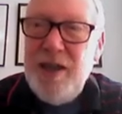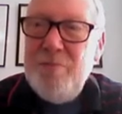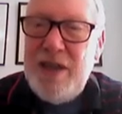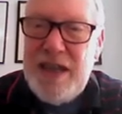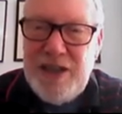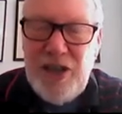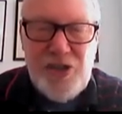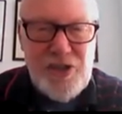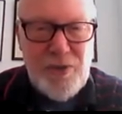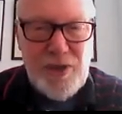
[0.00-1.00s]
mean
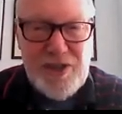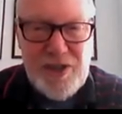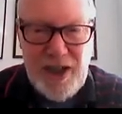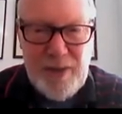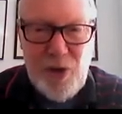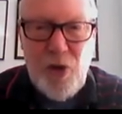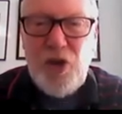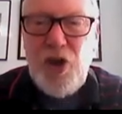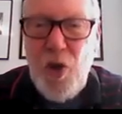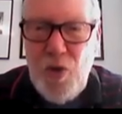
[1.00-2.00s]
solar time or
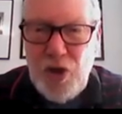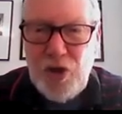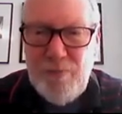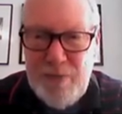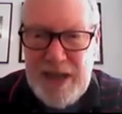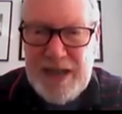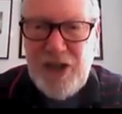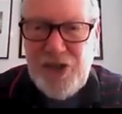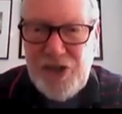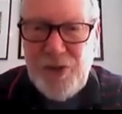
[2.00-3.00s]
local mean
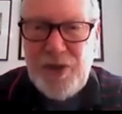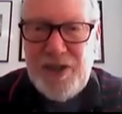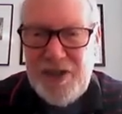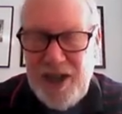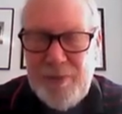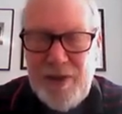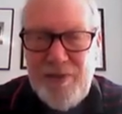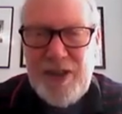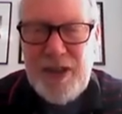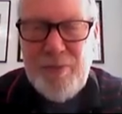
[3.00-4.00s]
solar time. I'm
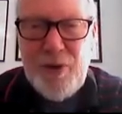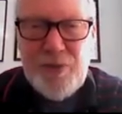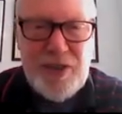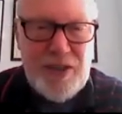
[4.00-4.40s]
giving you both